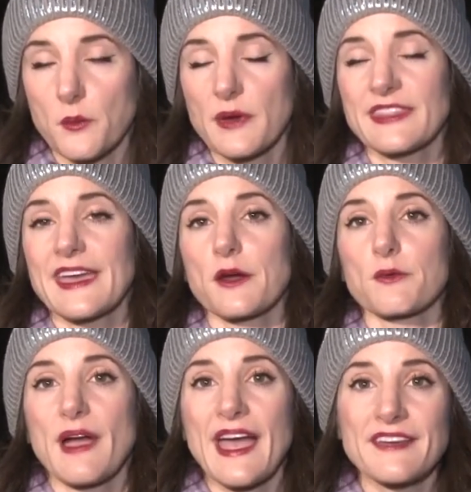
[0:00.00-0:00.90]
When they
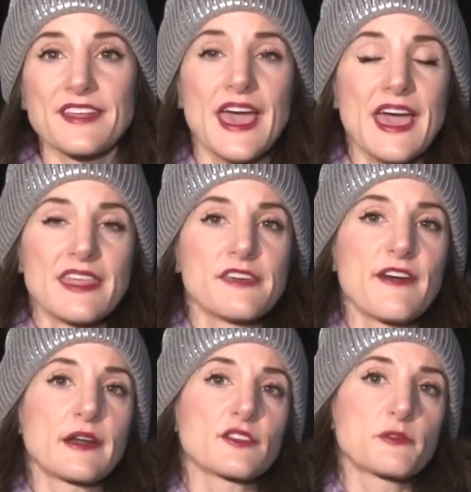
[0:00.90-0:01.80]
arrived, they
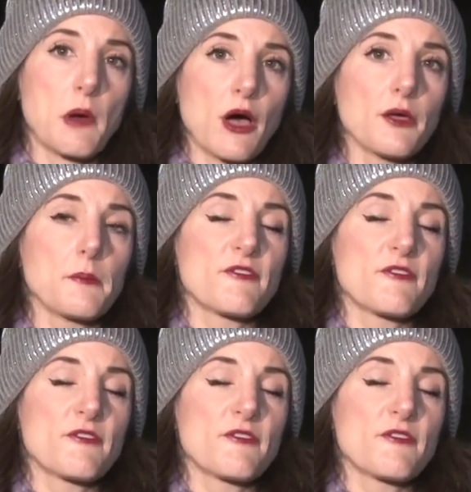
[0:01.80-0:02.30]
found a small